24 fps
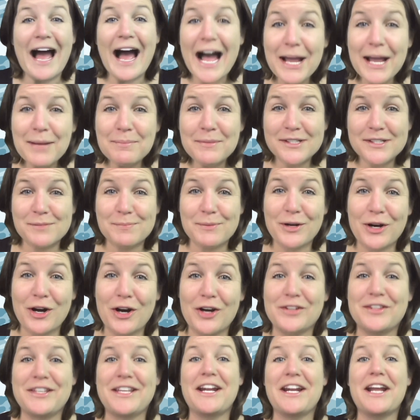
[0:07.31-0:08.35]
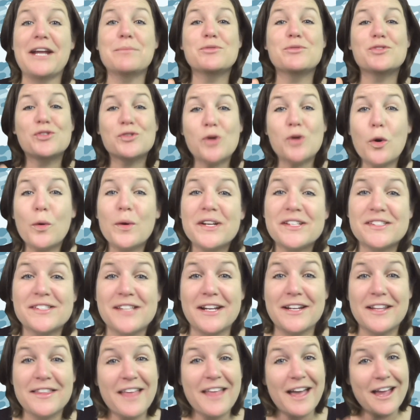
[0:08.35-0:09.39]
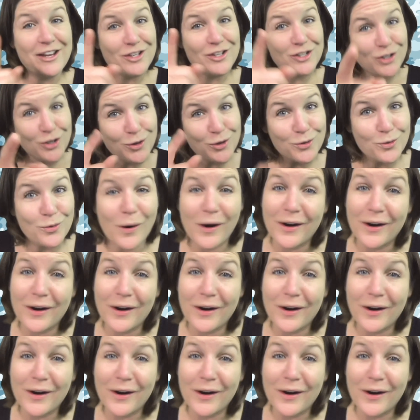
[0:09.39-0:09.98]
I'm Miss McCarthy, and I am so excited that you are